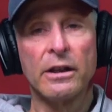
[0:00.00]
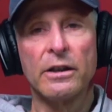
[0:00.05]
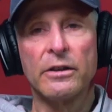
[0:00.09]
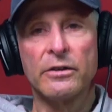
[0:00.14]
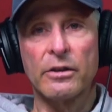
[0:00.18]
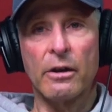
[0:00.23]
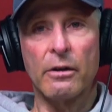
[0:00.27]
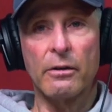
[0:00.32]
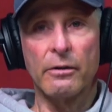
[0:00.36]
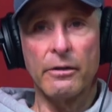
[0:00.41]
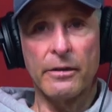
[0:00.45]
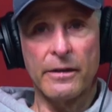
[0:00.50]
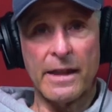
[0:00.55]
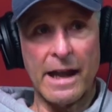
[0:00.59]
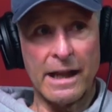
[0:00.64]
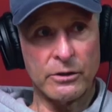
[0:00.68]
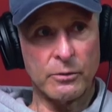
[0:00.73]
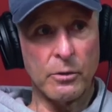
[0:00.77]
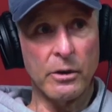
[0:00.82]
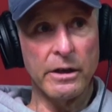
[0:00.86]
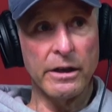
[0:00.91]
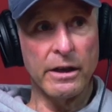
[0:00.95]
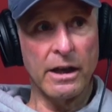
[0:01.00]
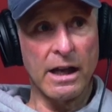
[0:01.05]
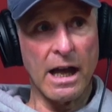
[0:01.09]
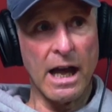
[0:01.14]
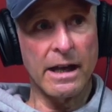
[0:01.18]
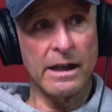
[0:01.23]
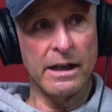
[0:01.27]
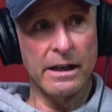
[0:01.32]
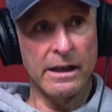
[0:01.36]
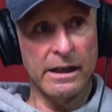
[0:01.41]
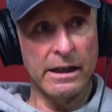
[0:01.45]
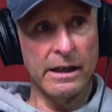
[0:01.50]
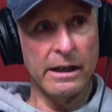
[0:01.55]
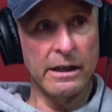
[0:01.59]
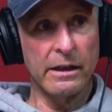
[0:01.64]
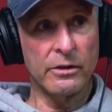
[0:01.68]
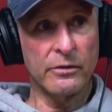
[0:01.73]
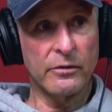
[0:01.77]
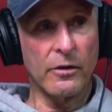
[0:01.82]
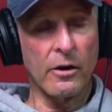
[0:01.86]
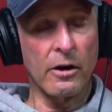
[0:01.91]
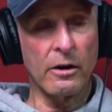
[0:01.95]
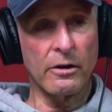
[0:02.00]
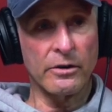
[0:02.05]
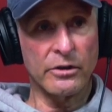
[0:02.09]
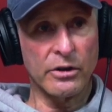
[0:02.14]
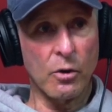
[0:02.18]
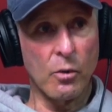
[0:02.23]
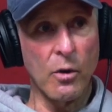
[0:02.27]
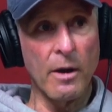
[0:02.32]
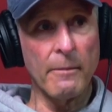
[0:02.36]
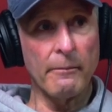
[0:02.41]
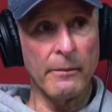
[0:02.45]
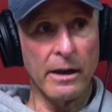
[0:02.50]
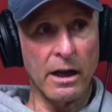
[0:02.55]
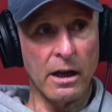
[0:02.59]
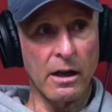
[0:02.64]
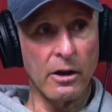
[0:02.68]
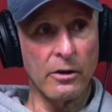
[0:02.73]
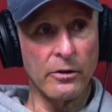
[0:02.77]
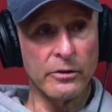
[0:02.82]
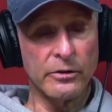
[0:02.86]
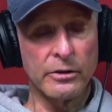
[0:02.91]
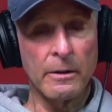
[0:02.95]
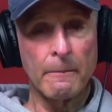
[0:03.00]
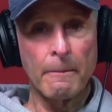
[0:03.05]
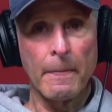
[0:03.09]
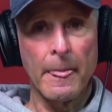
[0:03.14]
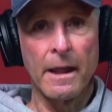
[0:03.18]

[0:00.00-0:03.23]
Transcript: So that's what you kind of need as far as equipment goes.